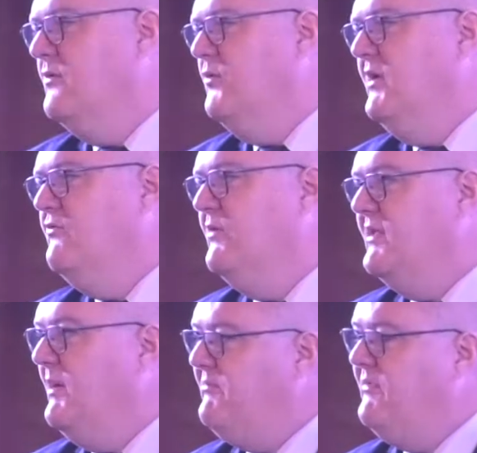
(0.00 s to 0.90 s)
going to
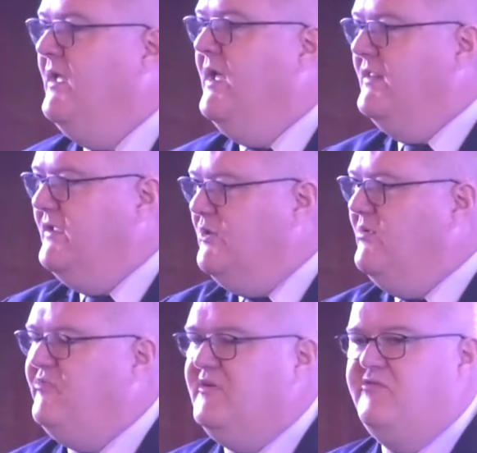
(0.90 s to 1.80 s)
adapt, and then you
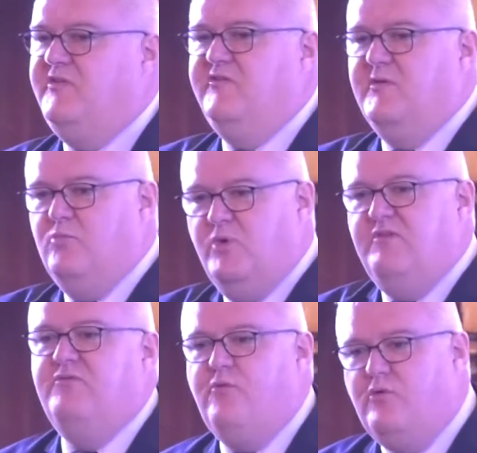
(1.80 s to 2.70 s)
will see the system
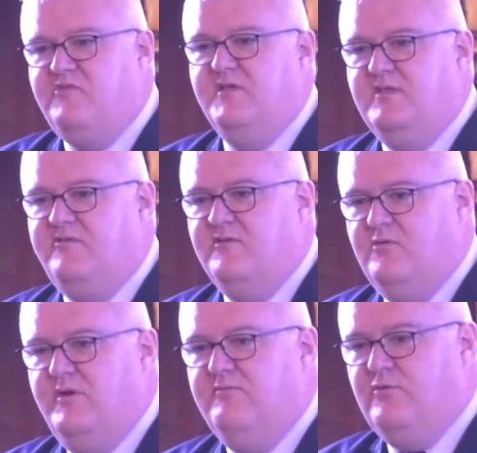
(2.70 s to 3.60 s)
reinforcing
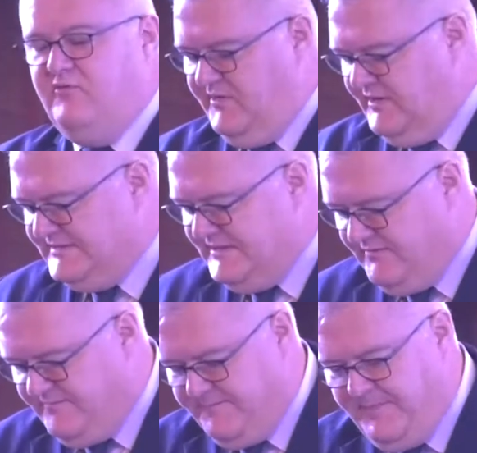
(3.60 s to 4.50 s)

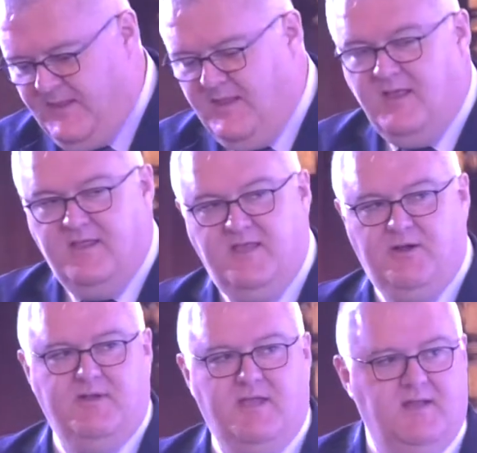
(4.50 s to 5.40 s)
itself. And
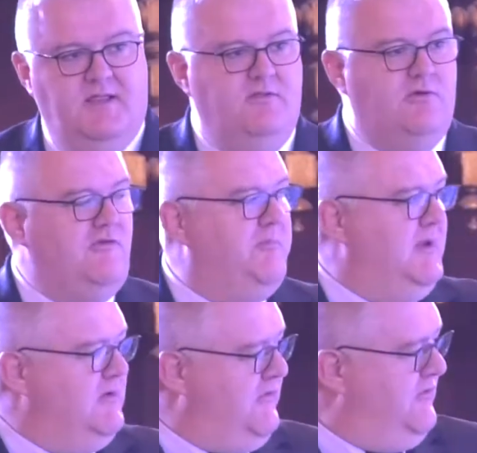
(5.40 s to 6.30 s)
there again, in those
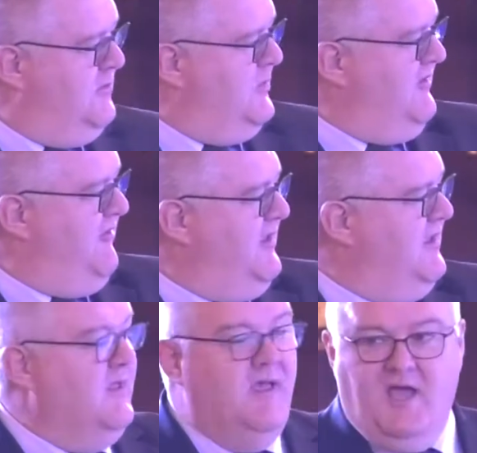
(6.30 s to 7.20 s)
pillars, you will
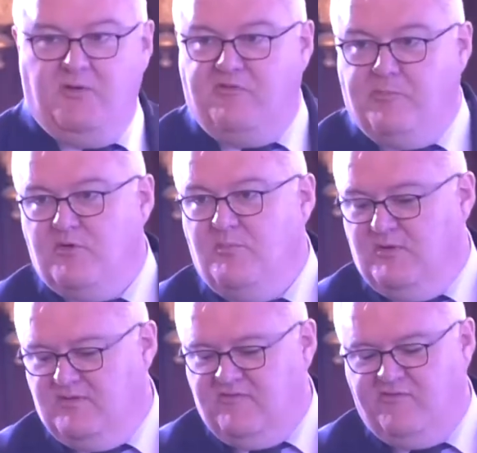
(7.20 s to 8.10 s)
see, and we spoke
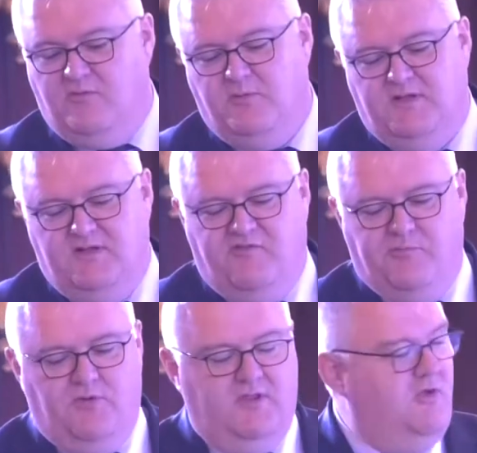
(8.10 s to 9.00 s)
about this already
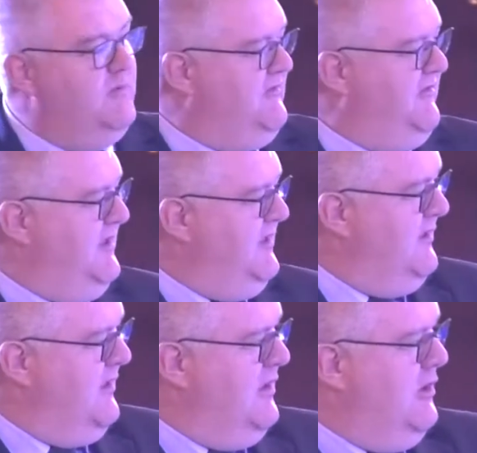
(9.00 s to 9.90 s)
this morning, you will
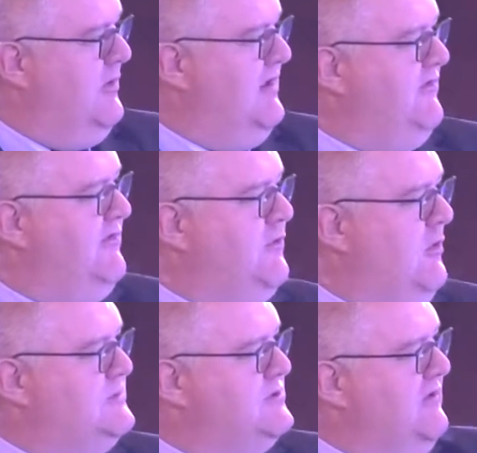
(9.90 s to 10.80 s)
see low levels of
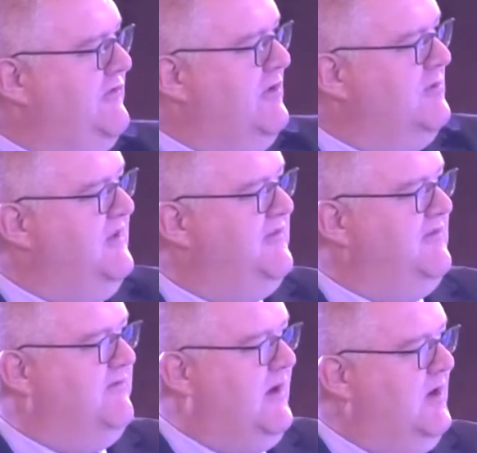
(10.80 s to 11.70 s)
corruption, a sound
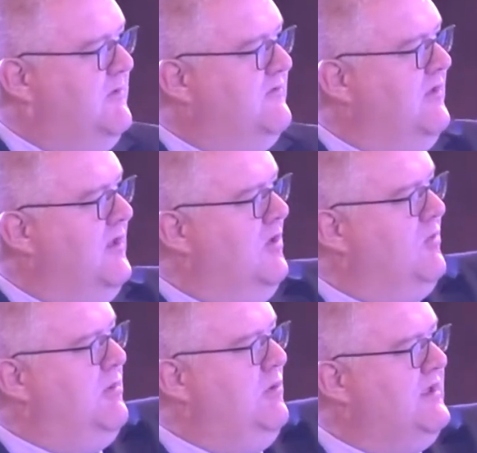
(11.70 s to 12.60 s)
business environment. We will